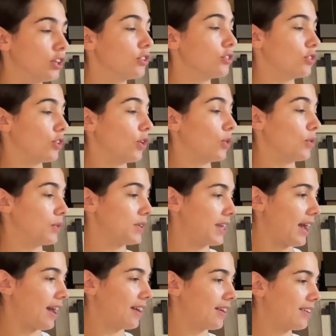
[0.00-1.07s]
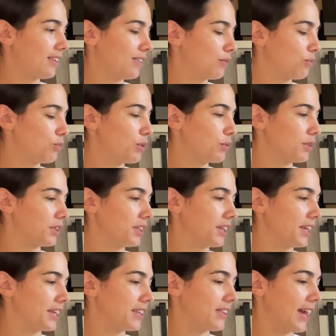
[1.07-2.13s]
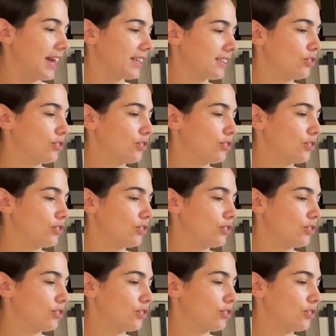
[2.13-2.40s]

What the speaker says: So yeah, we really like that.